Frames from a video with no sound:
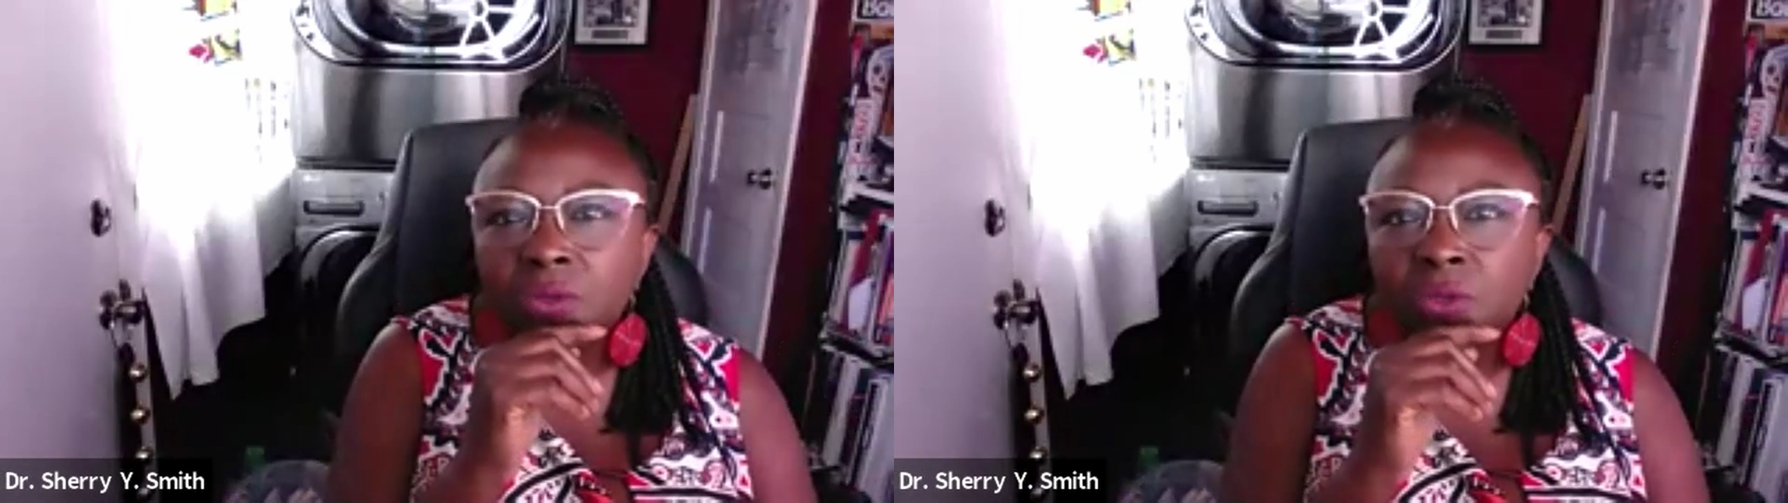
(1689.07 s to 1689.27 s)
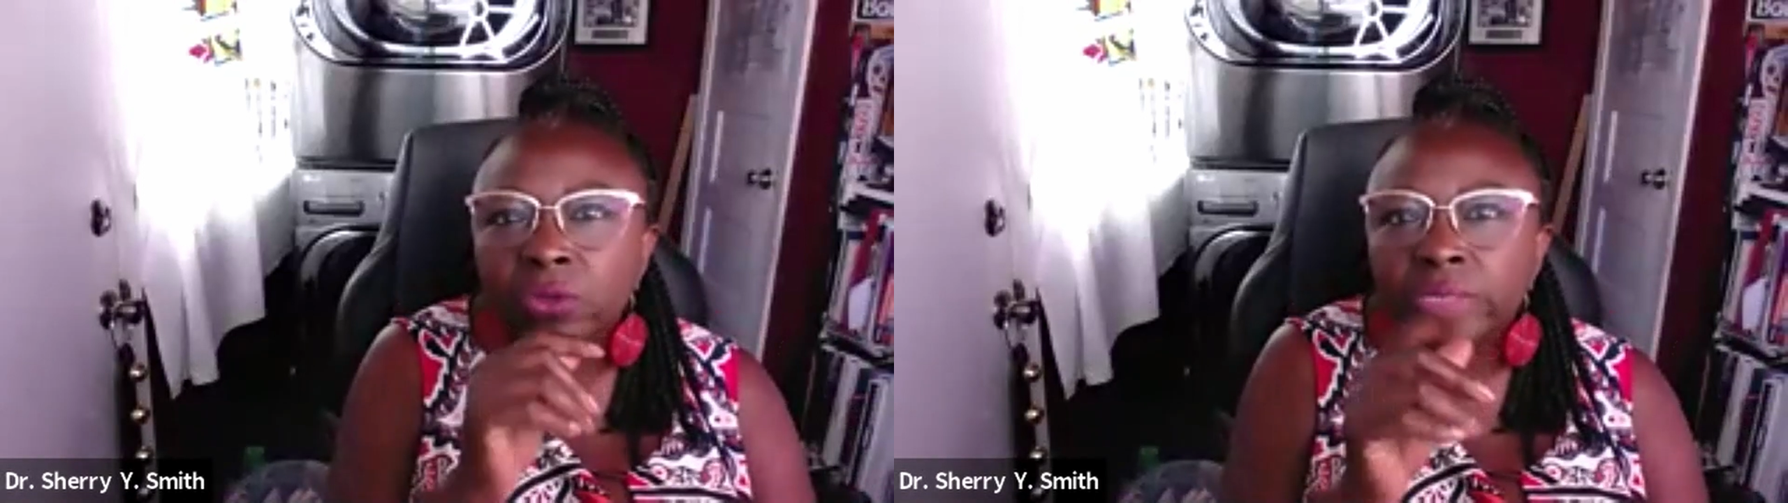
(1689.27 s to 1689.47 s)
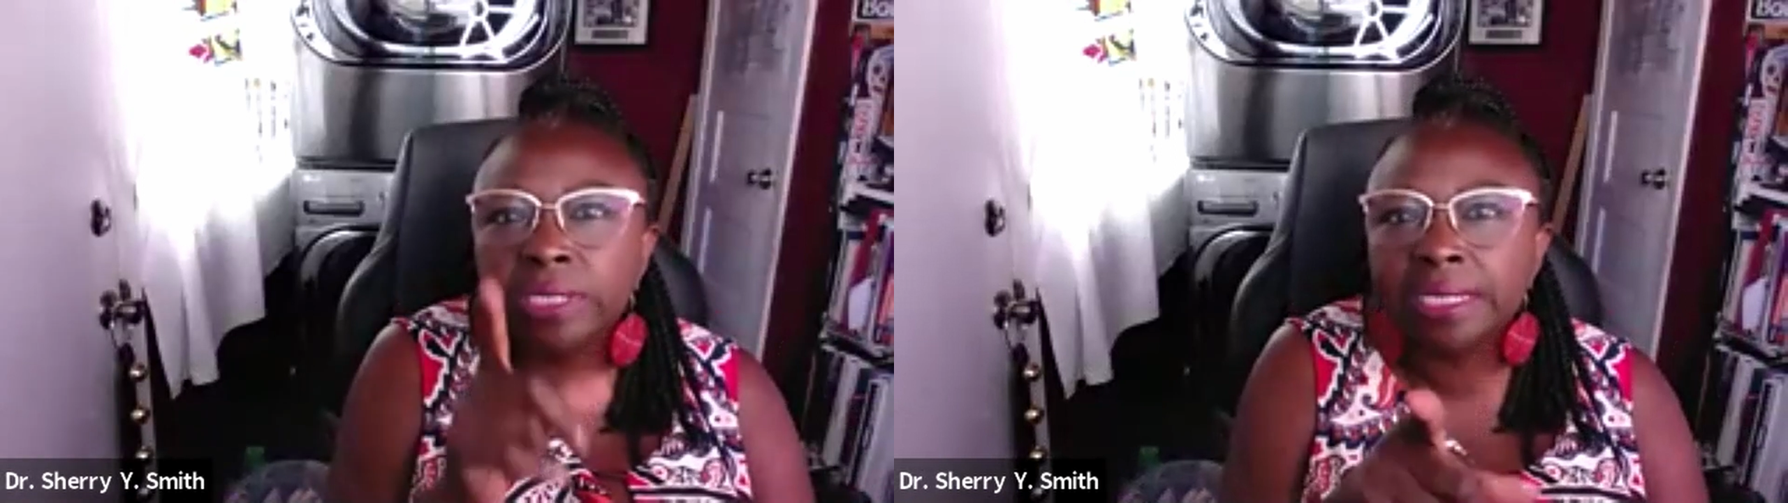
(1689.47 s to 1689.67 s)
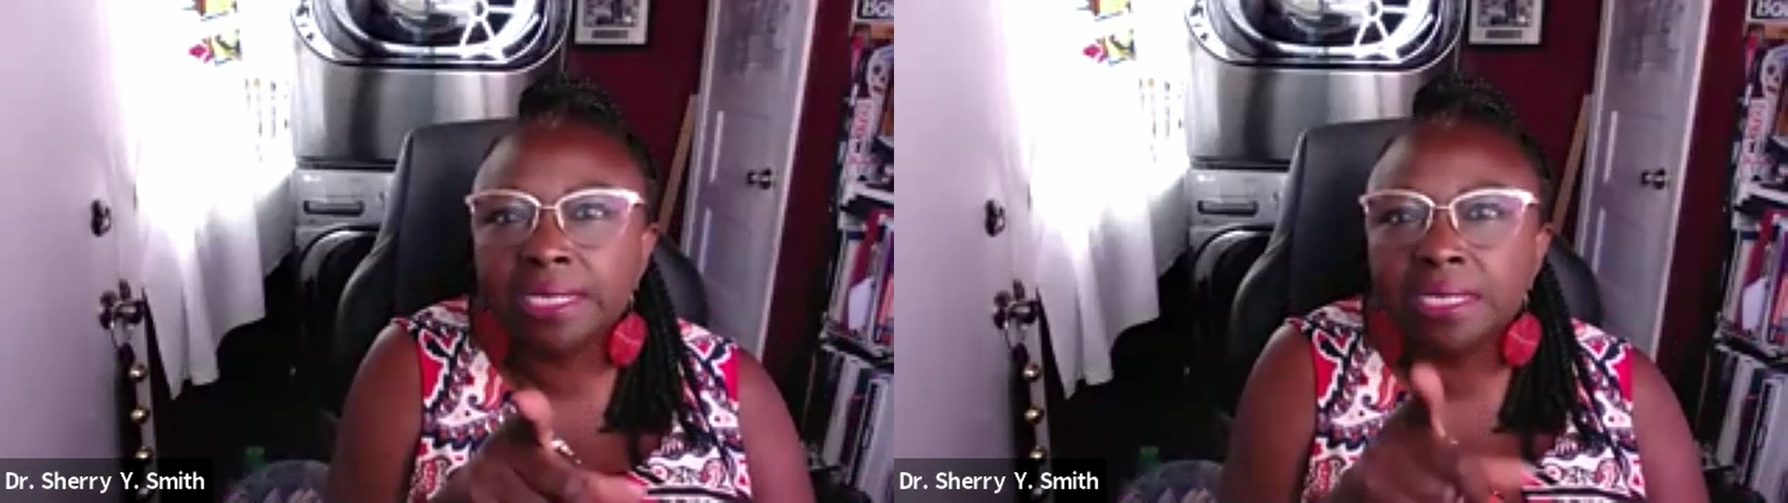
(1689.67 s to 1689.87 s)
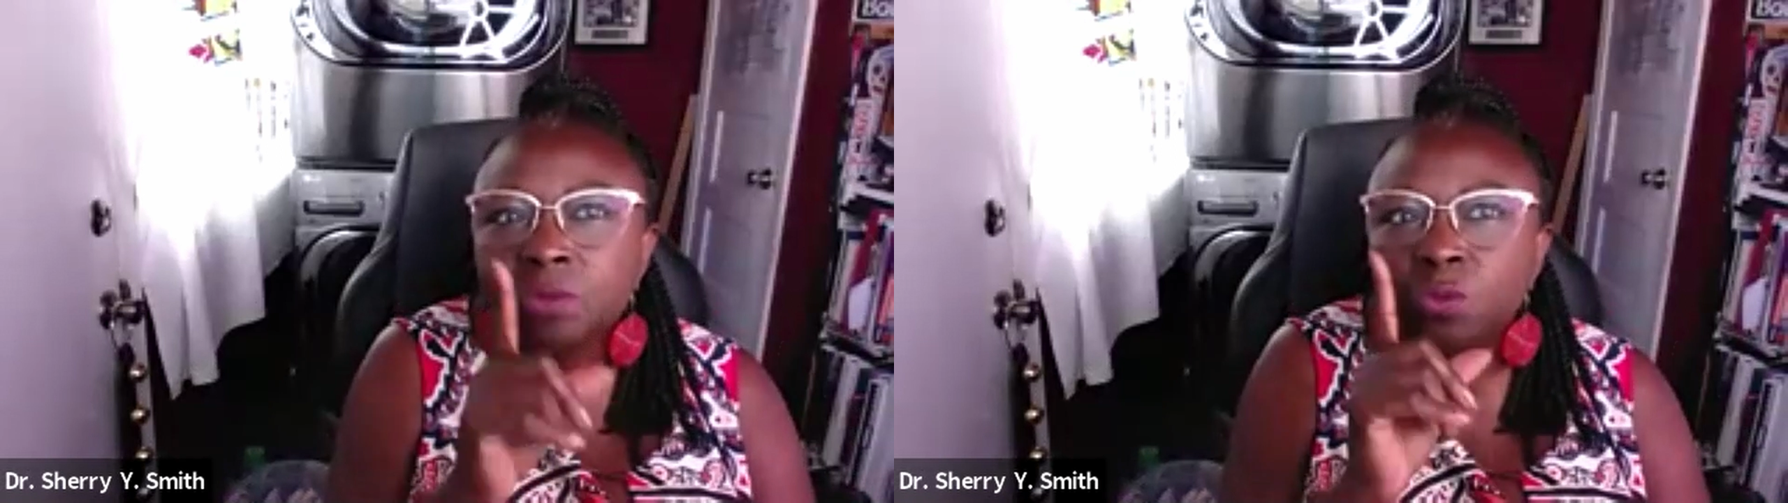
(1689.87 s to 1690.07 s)

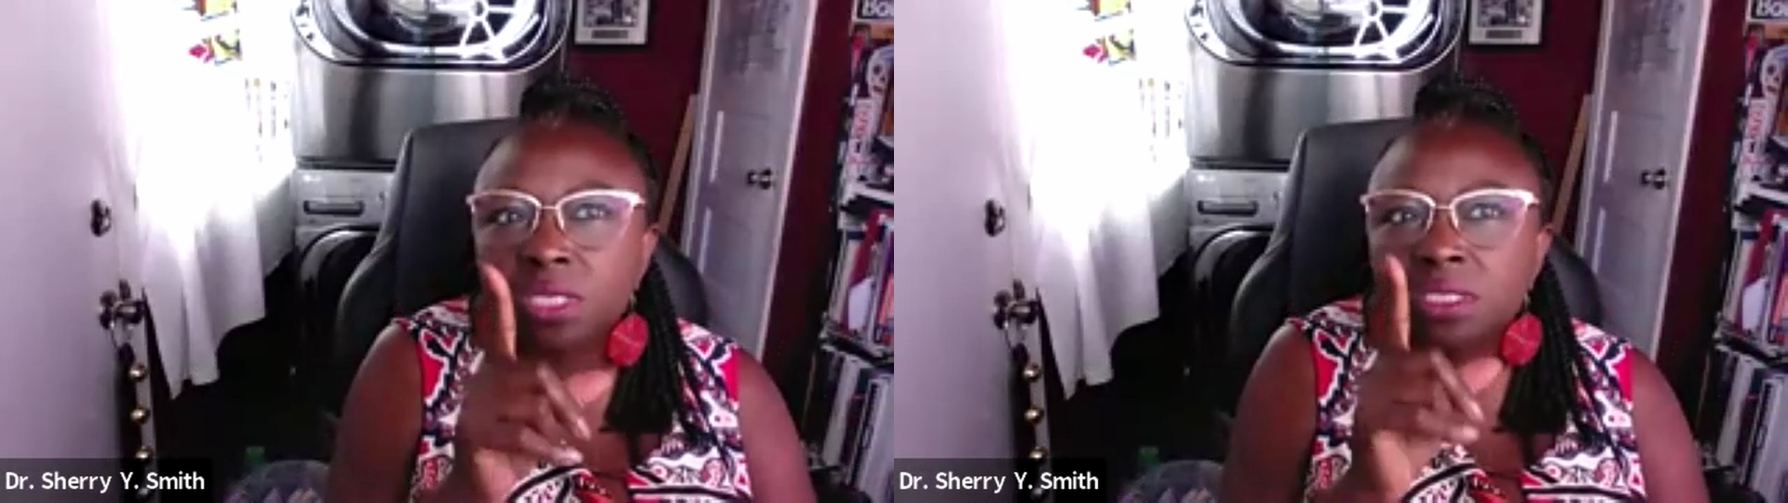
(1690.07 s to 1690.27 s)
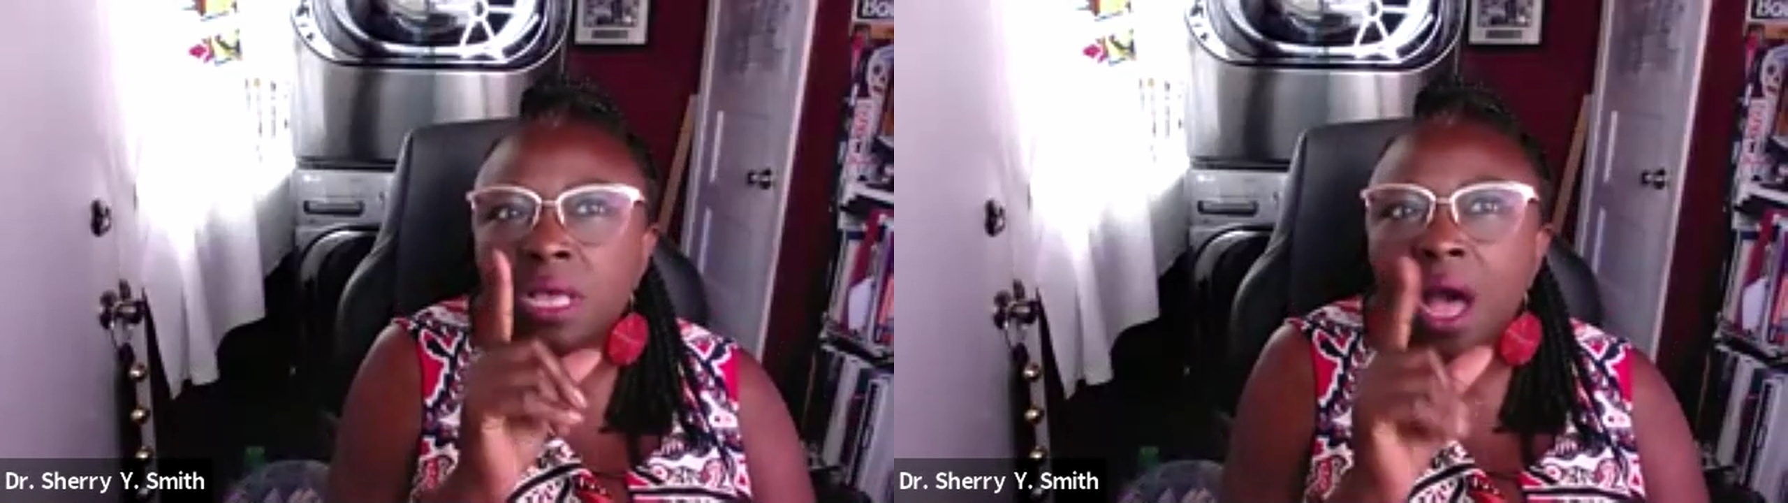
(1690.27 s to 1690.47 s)
Gloria, was